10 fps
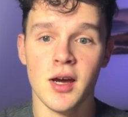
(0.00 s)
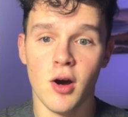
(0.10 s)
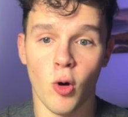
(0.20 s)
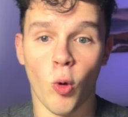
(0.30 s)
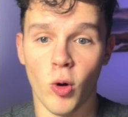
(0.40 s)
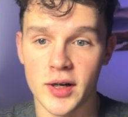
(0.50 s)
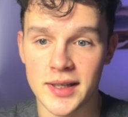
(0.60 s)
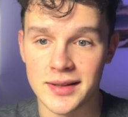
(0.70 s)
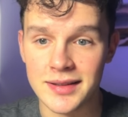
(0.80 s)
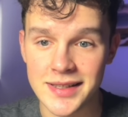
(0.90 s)
or
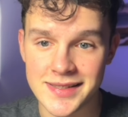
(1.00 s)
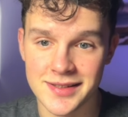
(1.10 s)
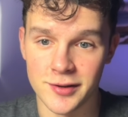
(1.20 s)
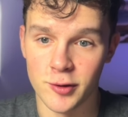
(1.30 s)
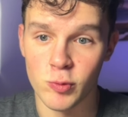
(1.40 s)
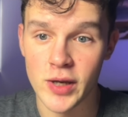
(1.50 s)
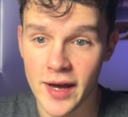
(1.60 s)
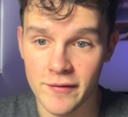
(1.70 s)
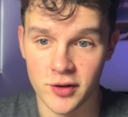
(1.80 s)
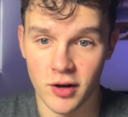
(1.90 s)
at least we
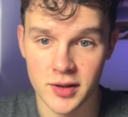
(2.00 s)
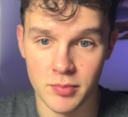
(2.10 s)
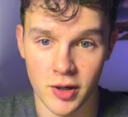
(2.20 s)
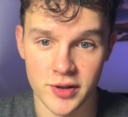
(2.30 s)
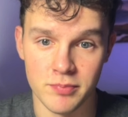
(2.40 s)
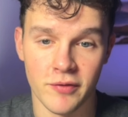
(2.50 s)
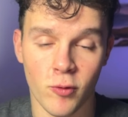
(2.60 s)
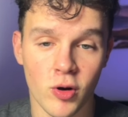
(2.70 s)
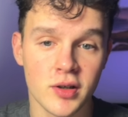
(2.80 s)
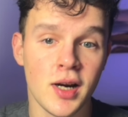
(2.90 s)
have talked about it
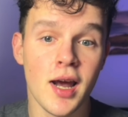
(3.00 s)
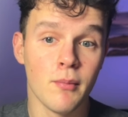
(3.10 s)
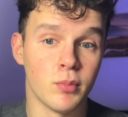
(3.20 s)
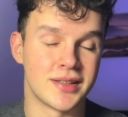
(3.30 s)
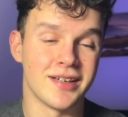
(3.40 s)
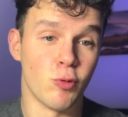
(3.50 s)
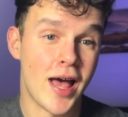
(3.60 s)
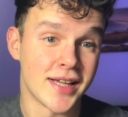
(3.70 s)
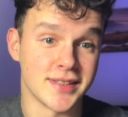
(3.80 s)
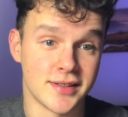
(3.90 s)
before. But
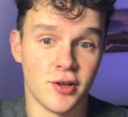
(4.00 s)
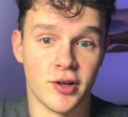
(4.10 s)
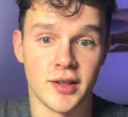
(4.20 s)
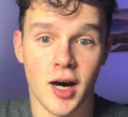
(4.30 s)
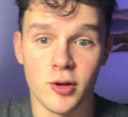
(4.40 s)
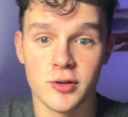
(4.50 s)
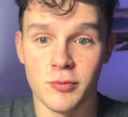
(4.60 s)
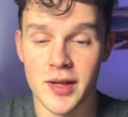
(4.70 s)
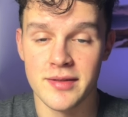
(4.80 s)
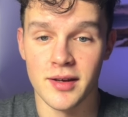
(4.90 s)
as it turned out,
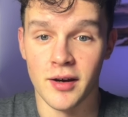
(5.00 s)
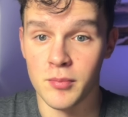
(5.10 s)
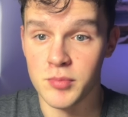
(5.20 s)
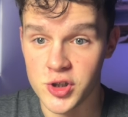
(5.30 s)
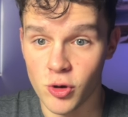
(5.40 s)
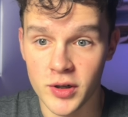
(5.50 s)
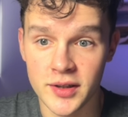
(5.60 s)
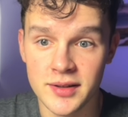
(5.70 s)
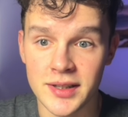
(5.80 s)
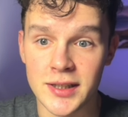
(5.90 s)
with a
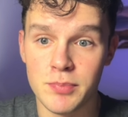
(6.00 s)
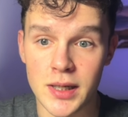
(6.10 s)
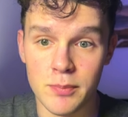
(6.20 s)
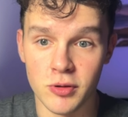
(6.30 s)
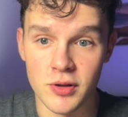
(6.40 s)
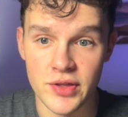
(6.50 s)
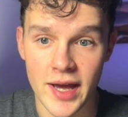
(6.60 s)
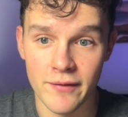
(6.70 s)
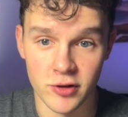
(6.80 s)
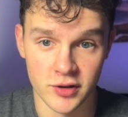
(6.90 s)
majority, people
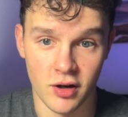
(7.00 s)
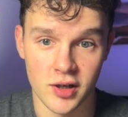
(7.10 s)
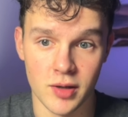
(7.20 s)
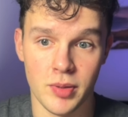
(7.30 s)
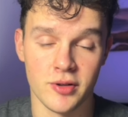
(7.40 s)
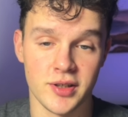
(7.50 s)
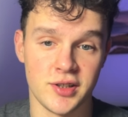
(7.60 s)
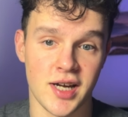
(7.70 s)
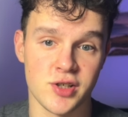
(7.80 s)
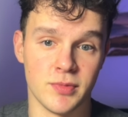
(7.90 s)
never talk about
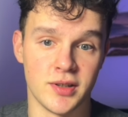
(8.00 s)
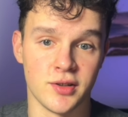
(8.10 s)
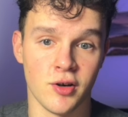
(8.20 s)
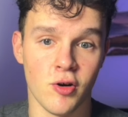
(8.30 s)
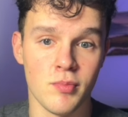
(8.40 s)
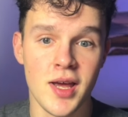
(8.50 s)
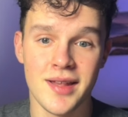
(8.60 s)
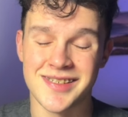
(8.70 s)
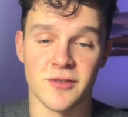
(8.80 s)
attachment at home. That's